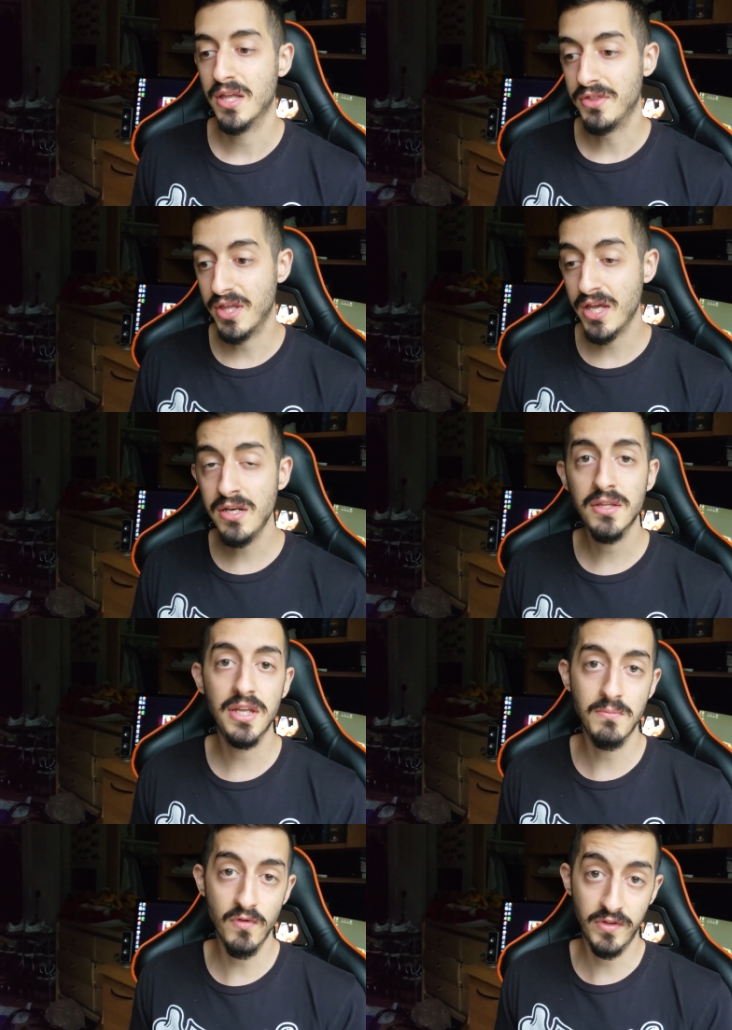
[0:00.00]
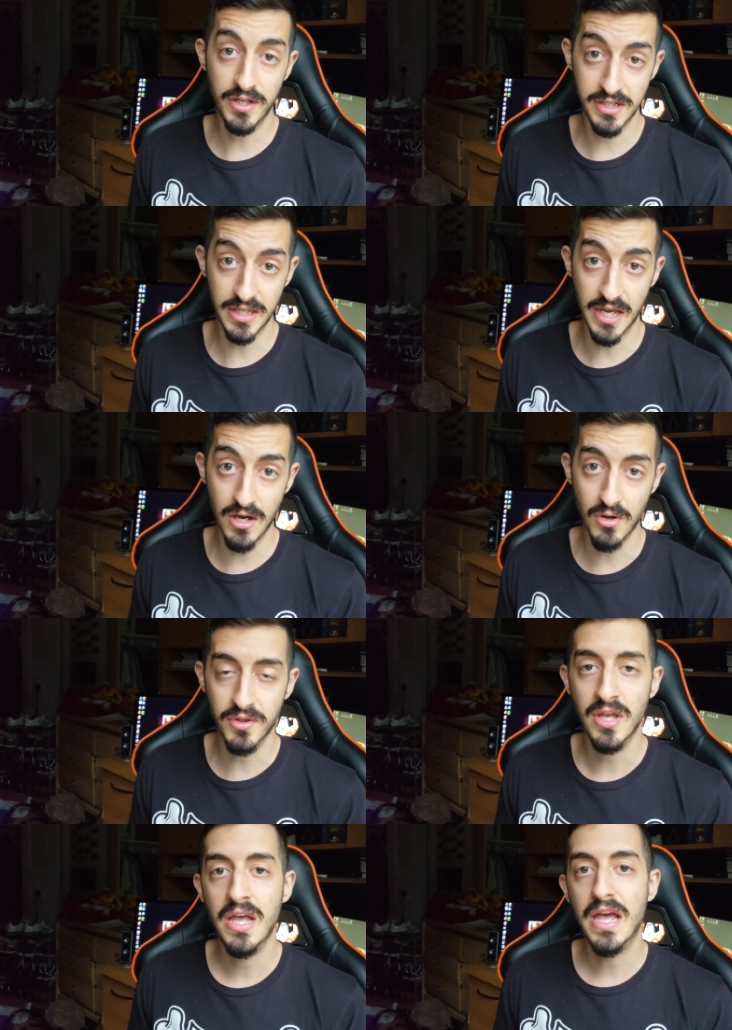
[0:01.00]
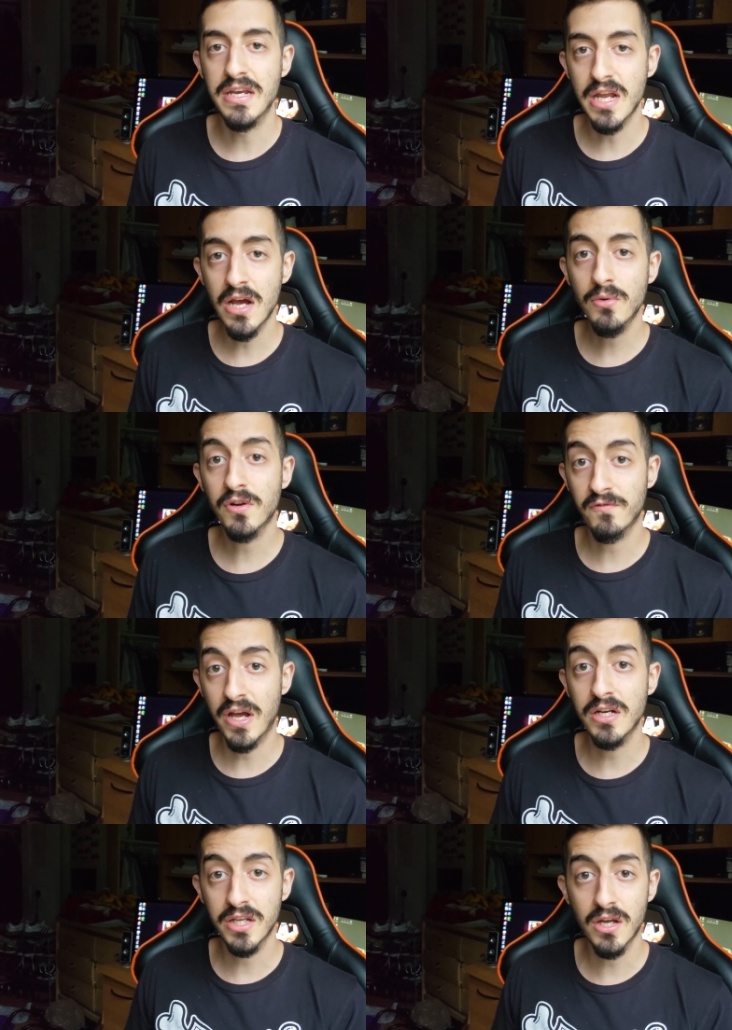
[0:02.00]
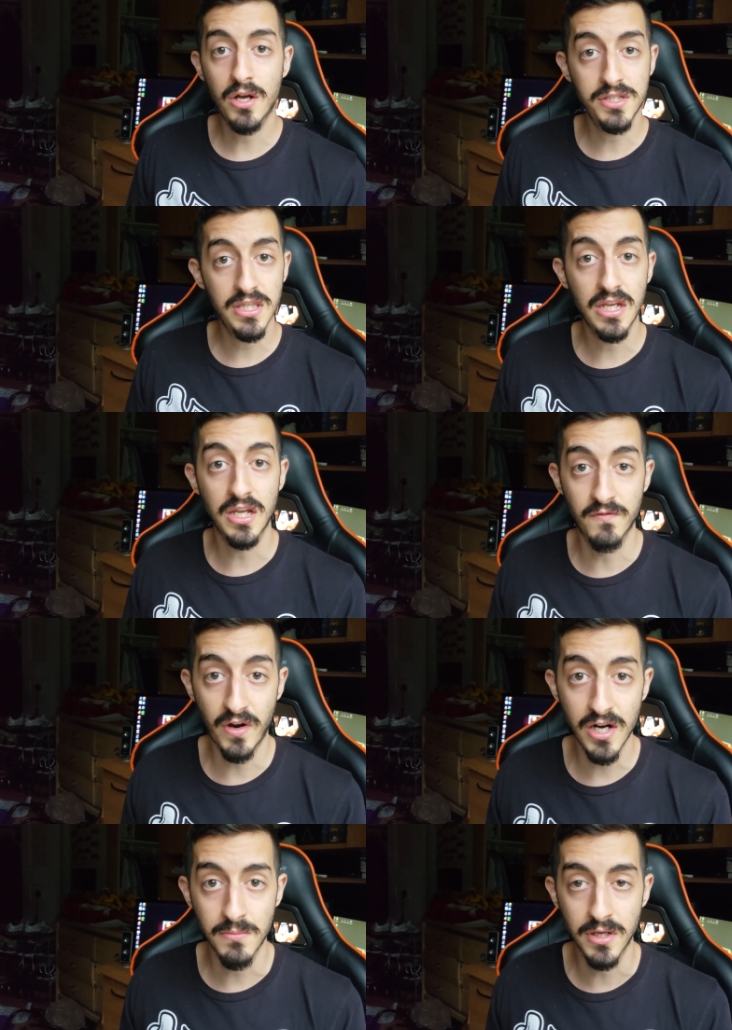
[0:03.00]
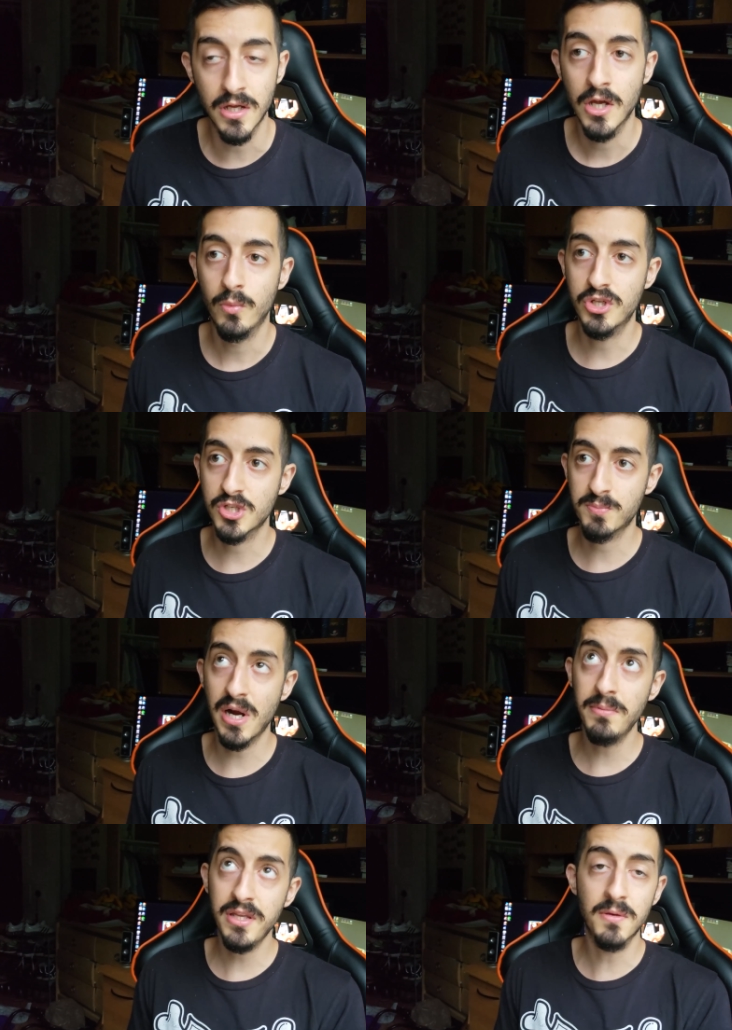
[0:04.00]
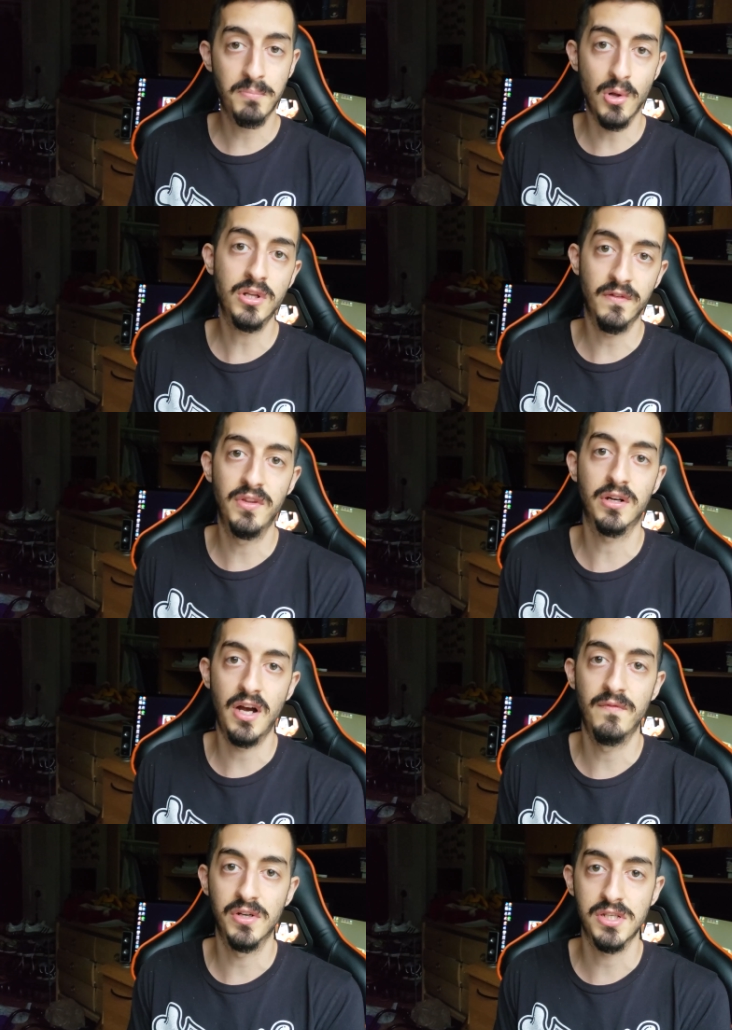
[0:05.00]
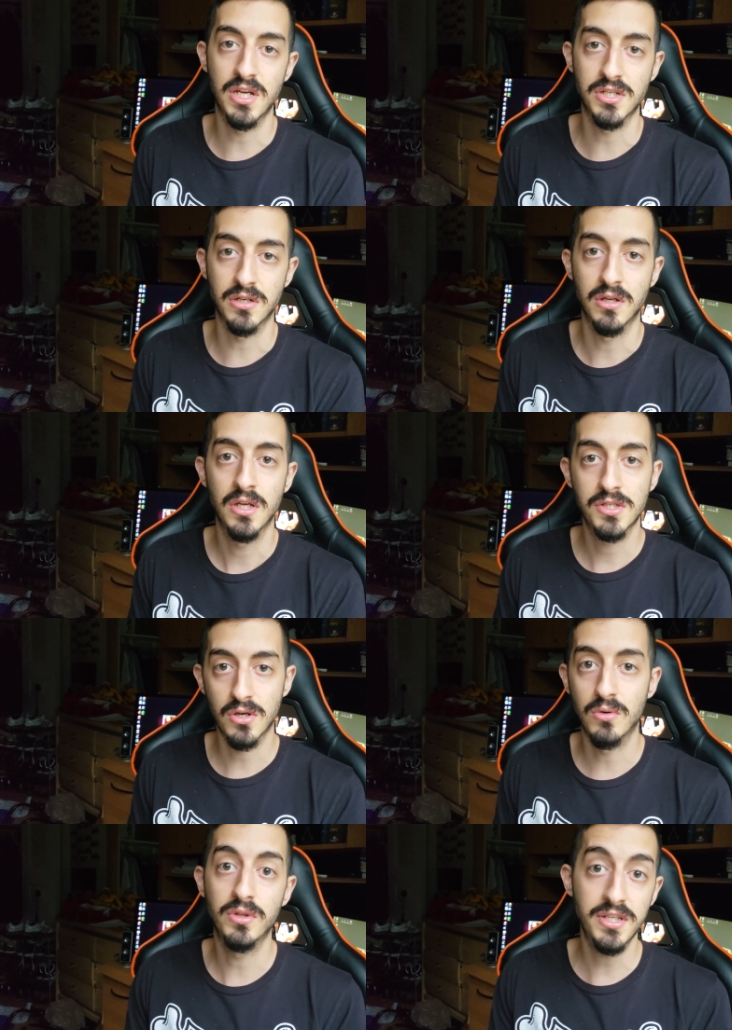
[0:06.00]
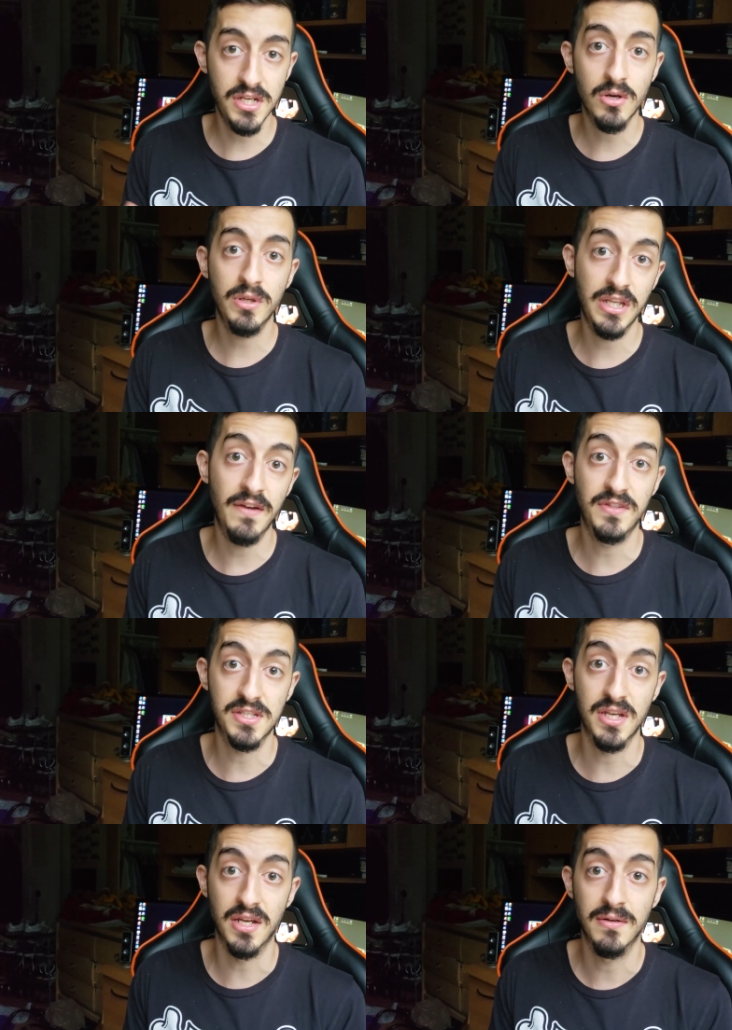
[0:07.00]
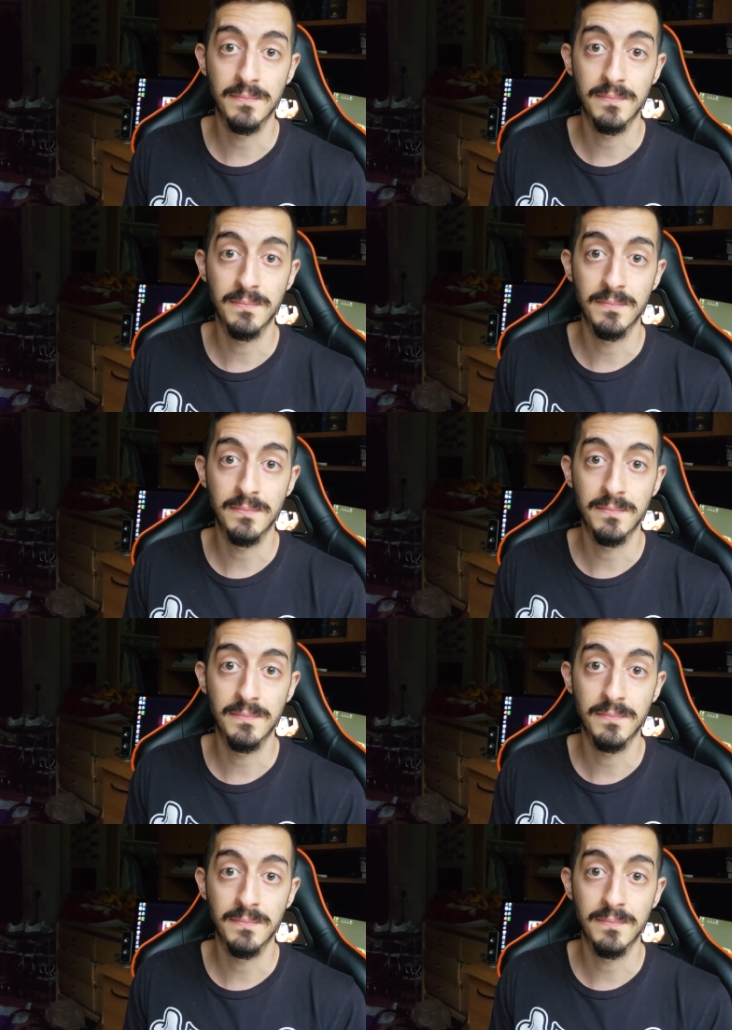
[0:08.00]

Then, they moved on to the health. And now, they're finally onto the environment, which is probably the bulk of their conversation. So, let's hear what they have to say.